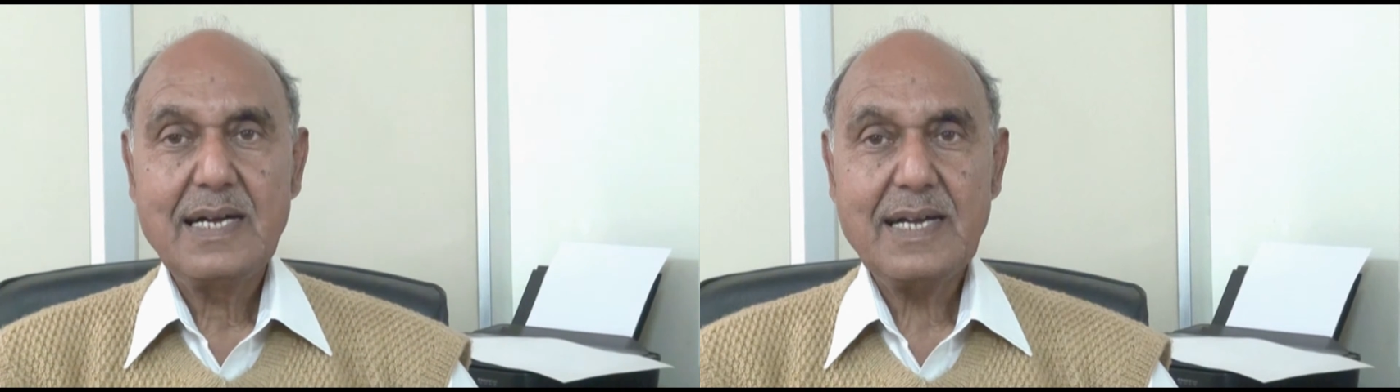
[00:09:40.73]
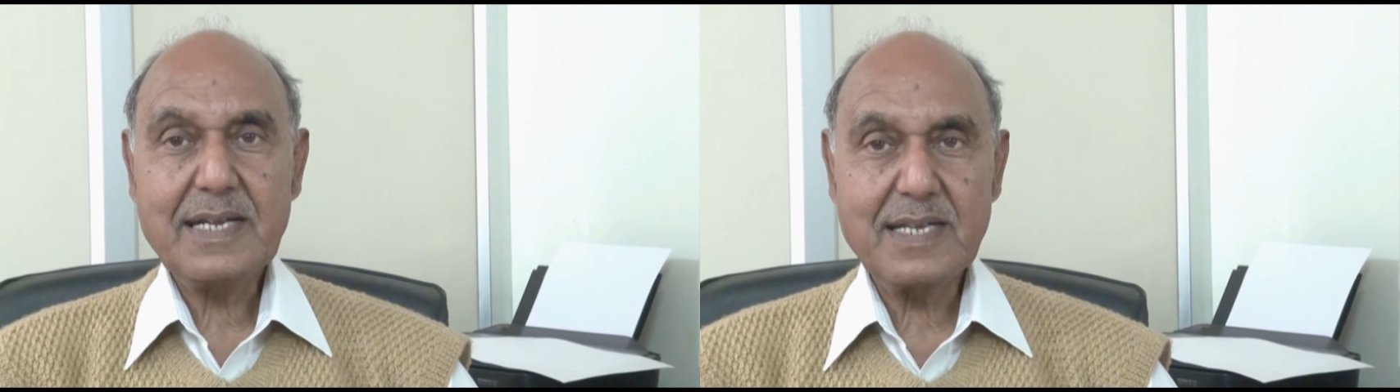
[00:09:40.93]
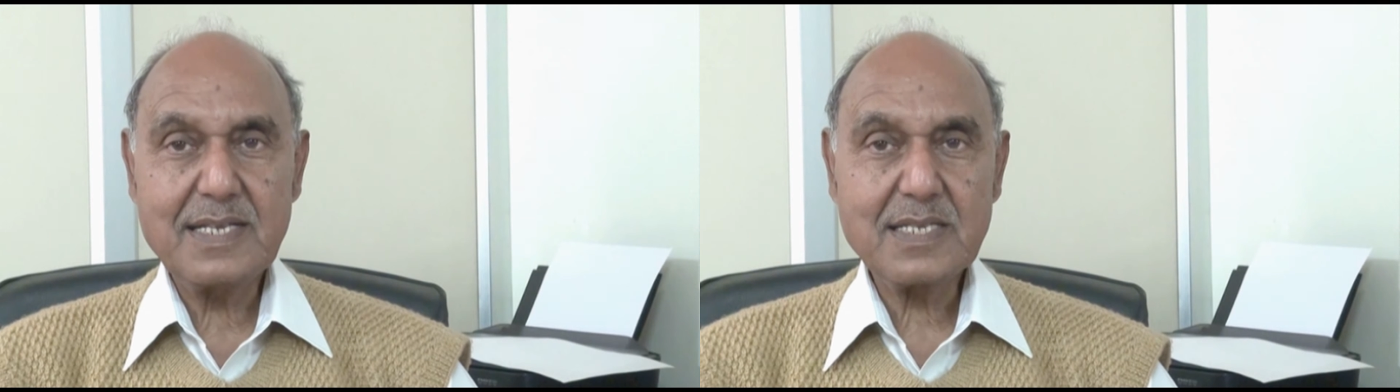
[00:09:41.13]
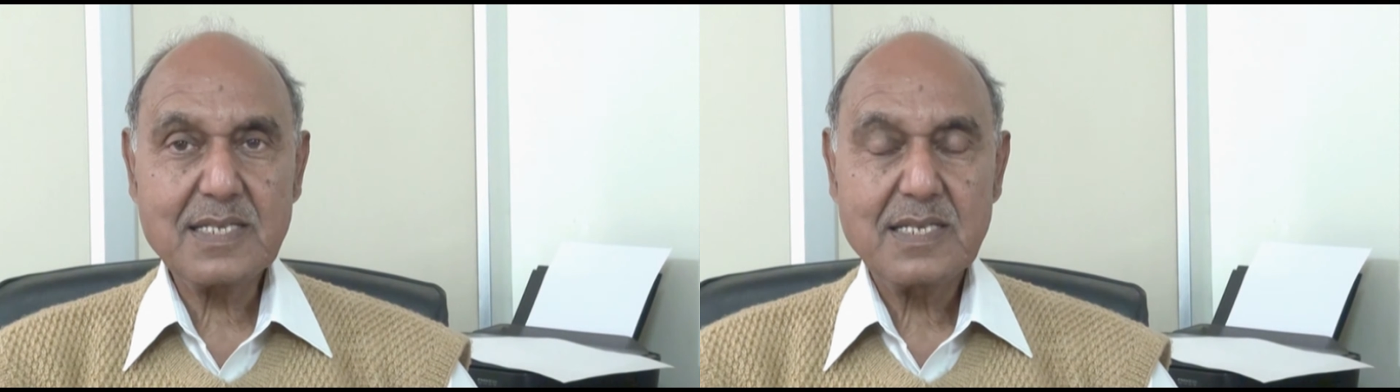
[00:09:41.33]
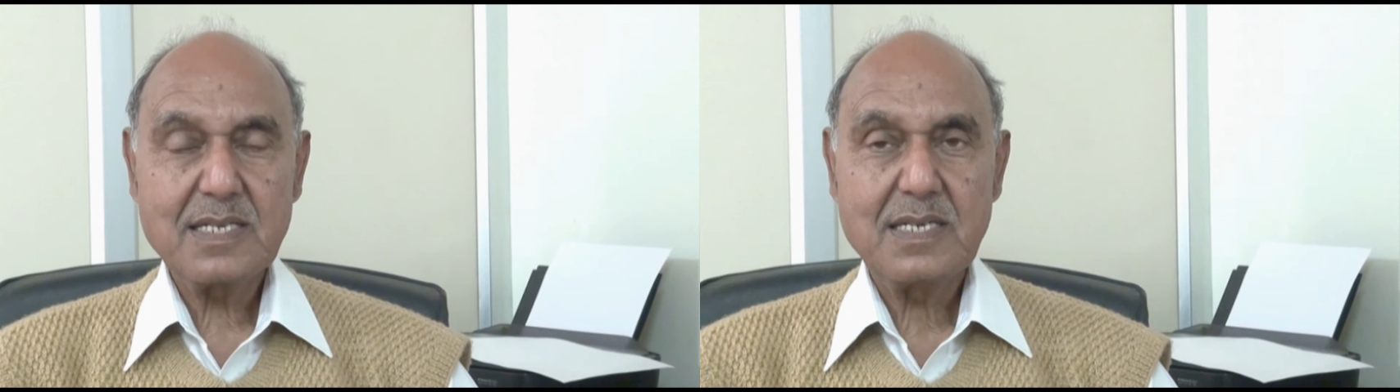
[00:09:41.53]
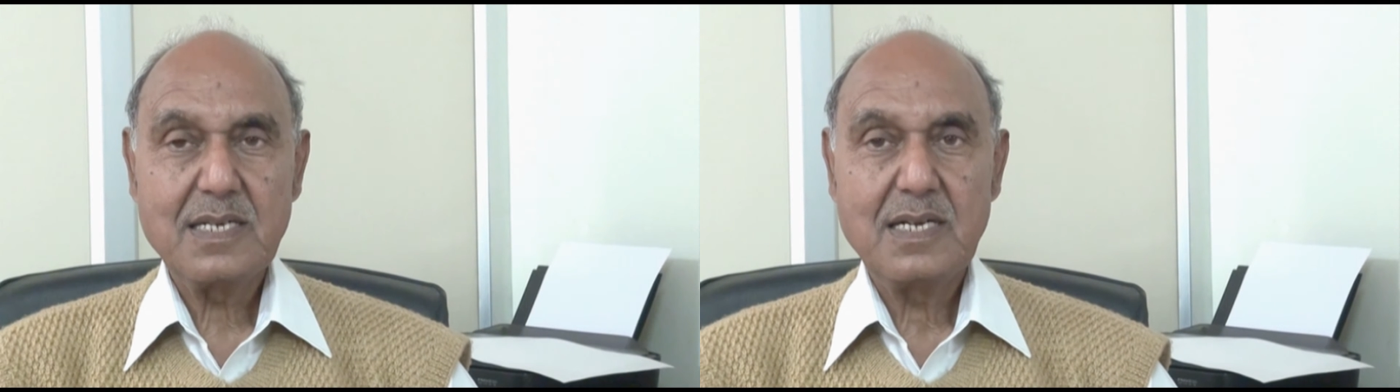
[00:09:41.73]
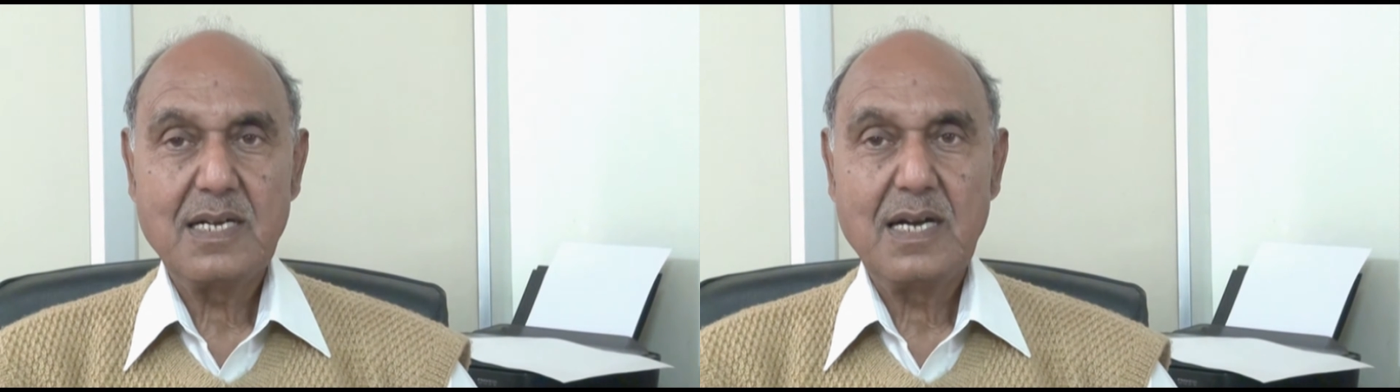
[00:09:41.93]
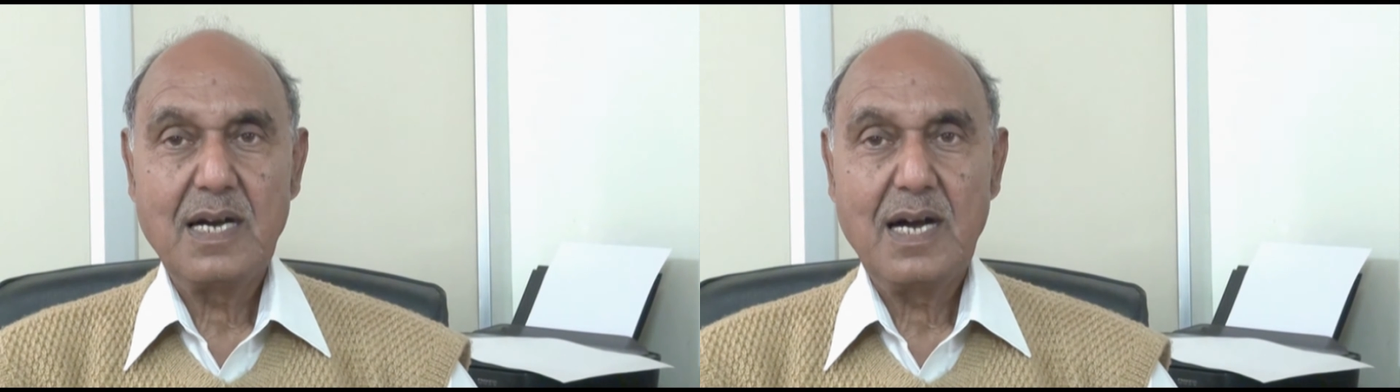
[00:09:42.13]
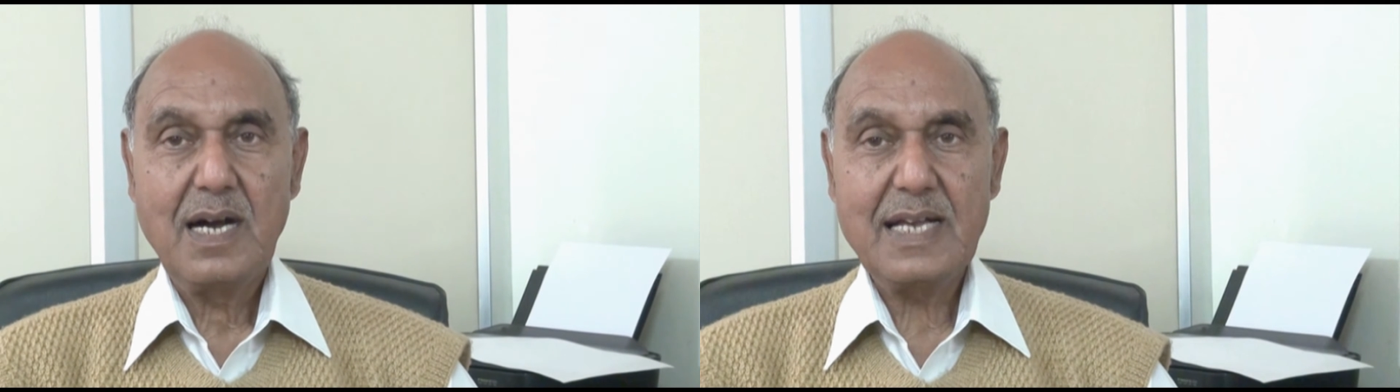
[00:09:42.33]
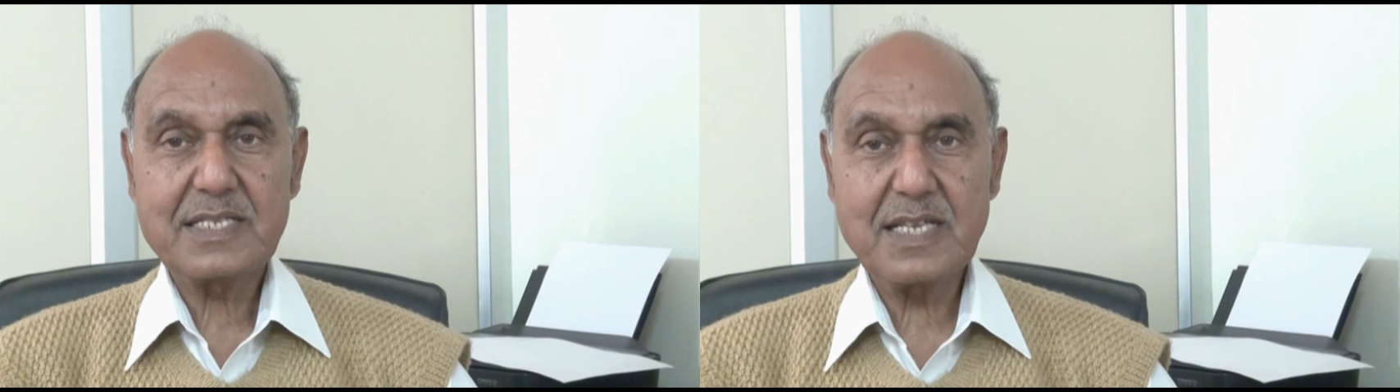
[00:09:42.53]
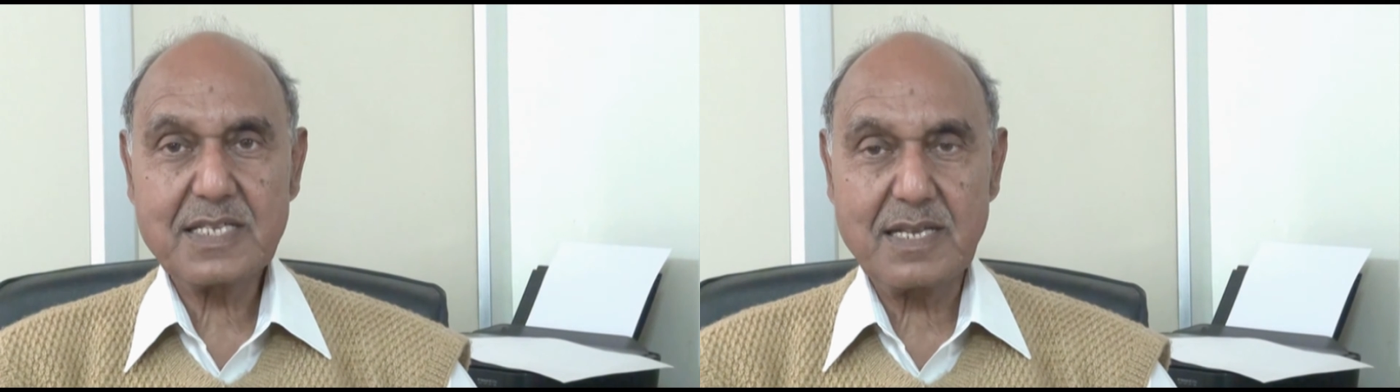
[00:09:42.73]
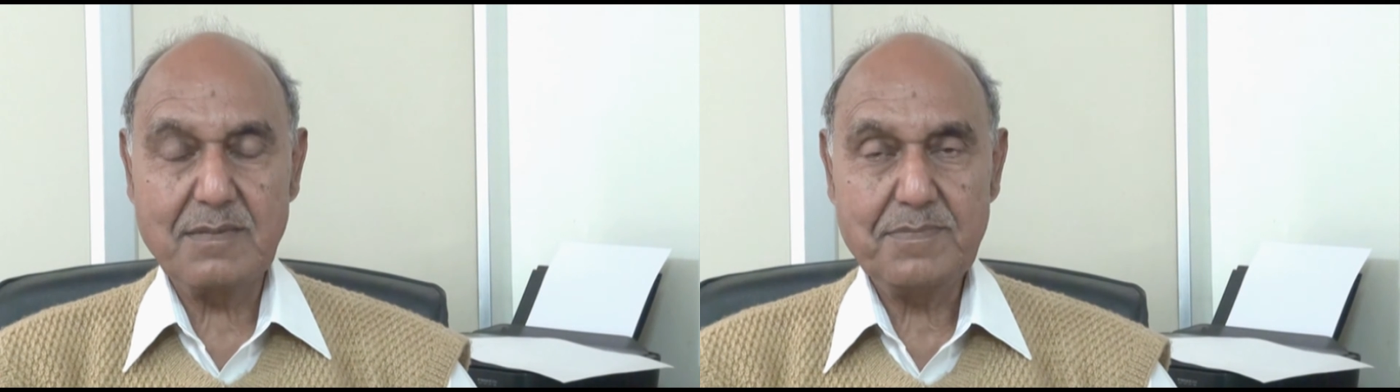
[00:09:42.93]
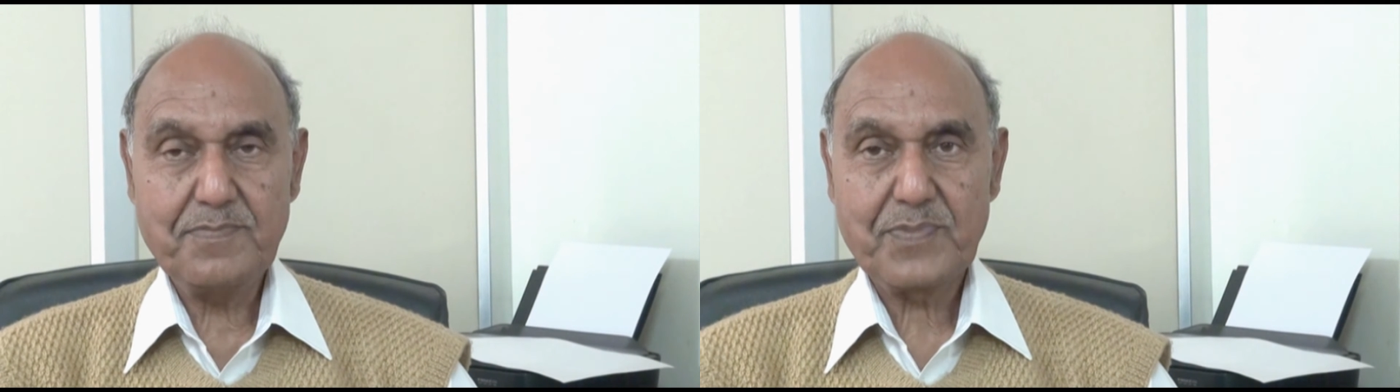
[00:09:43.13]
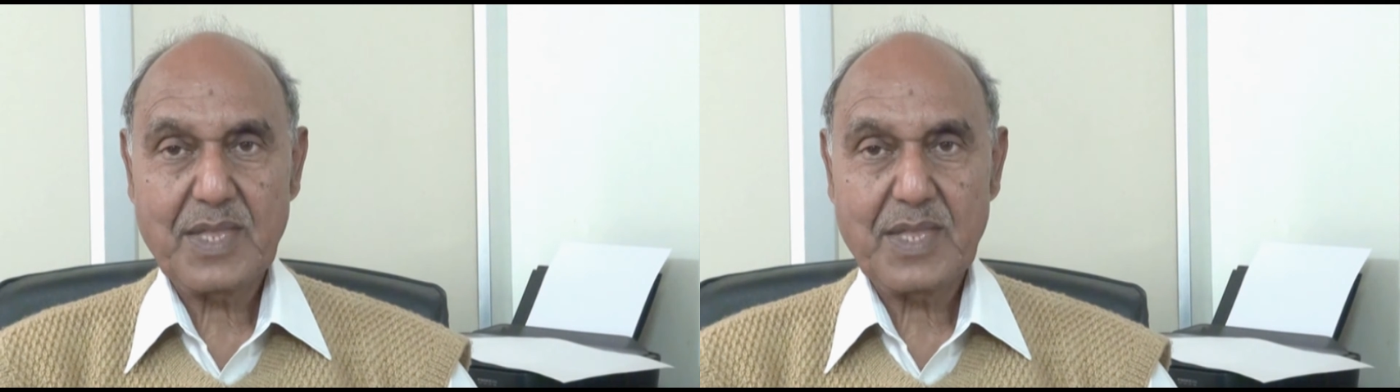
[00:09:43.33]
It is a system